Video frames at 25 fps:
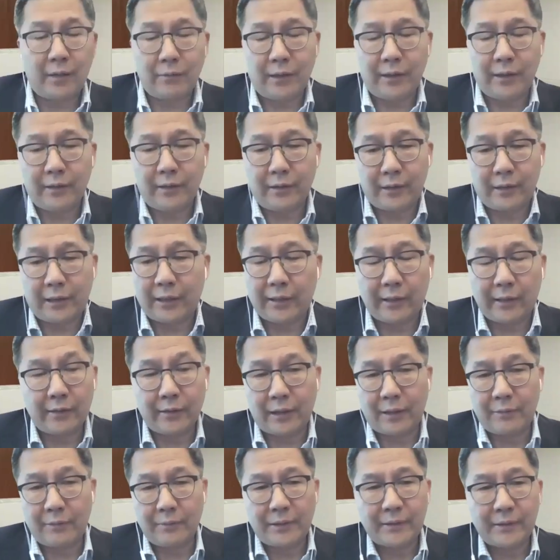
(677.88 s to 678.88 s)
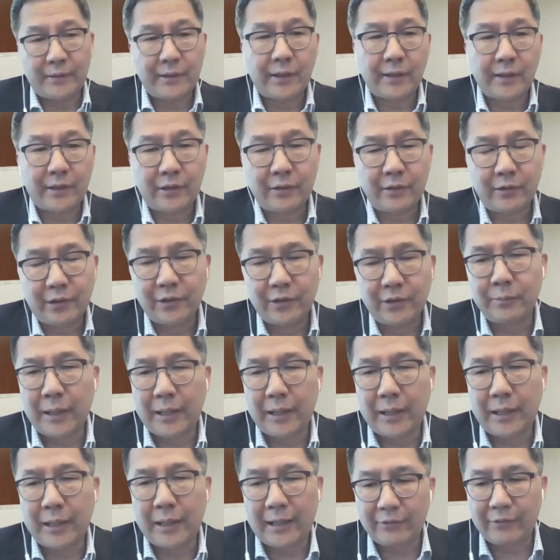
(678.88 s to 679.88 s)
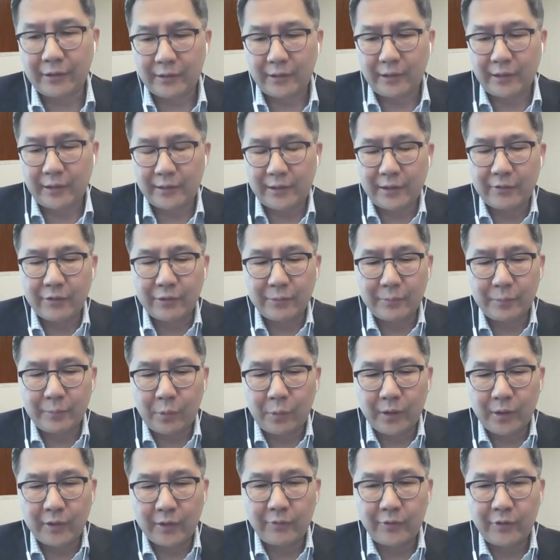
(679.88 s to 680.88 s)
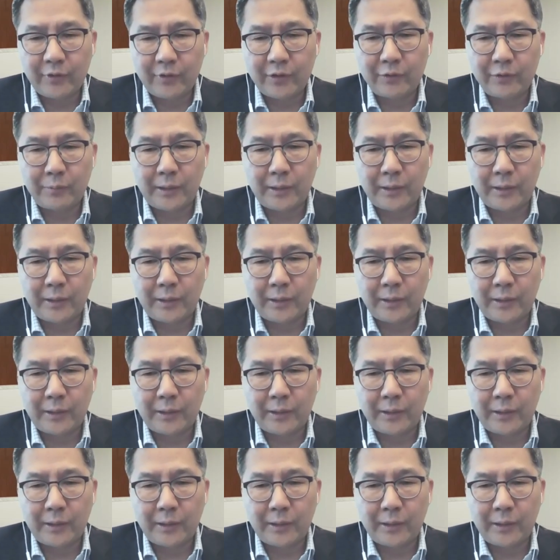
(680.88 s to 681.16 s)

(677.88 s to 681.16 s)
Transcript: Again, I mean, Doug, you may have a different point of view,